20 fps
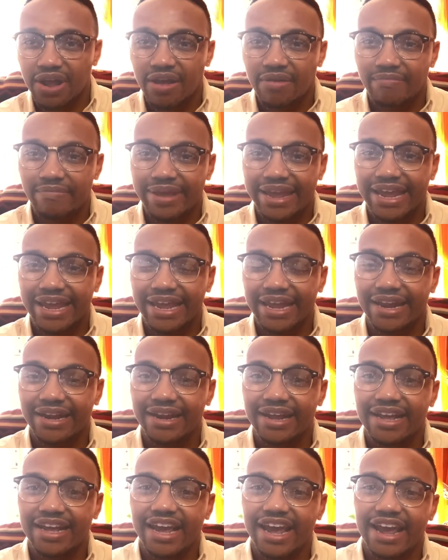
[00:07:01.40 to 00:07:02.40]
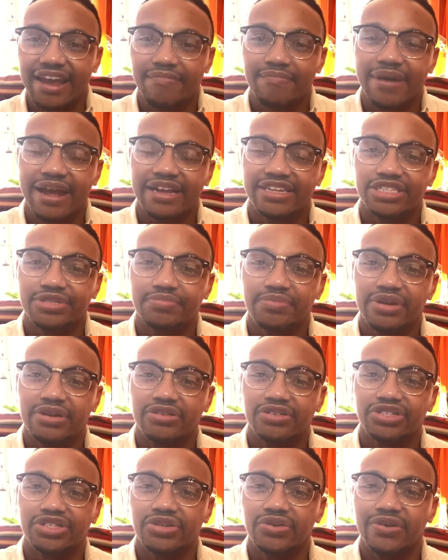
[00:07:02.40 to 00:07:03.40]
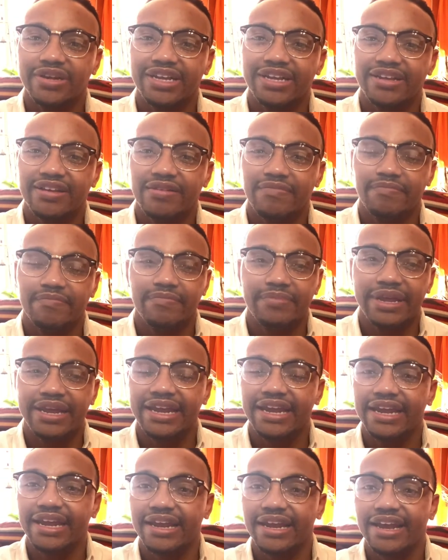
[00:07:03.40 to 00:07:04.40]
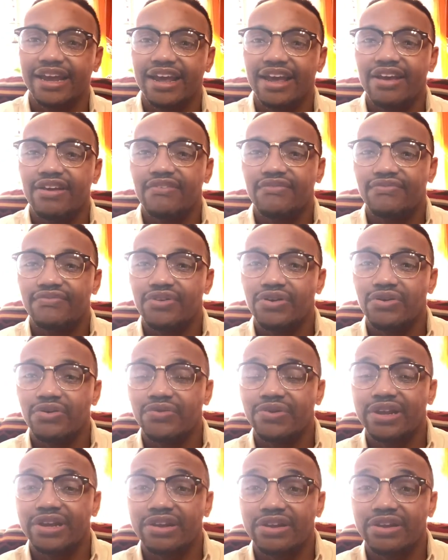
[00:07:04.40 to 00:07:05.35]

man and my spiritual being food and